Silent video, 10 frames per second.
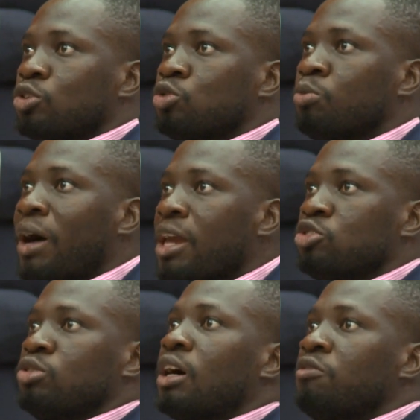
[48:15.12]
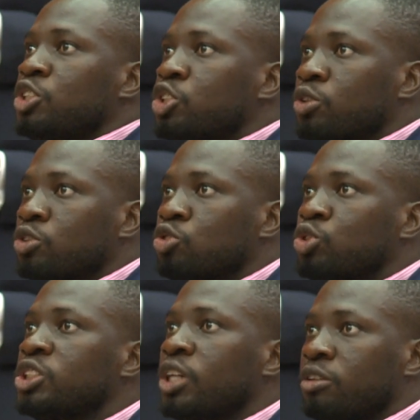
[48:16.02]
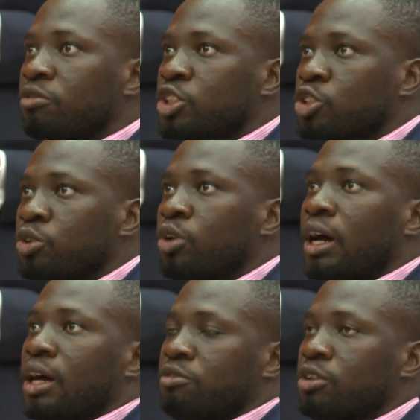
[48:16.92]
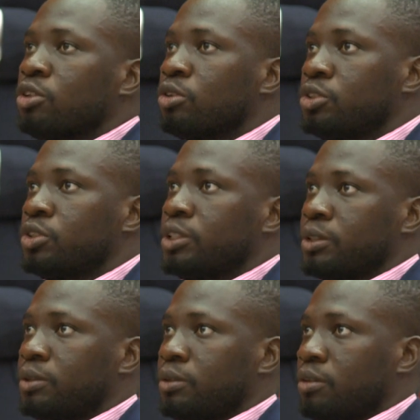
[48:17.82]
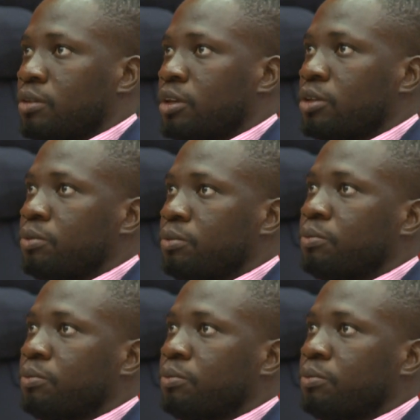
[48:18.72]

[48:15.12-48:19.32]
to buy into that vision, to share the vision you had for the country? Thank you.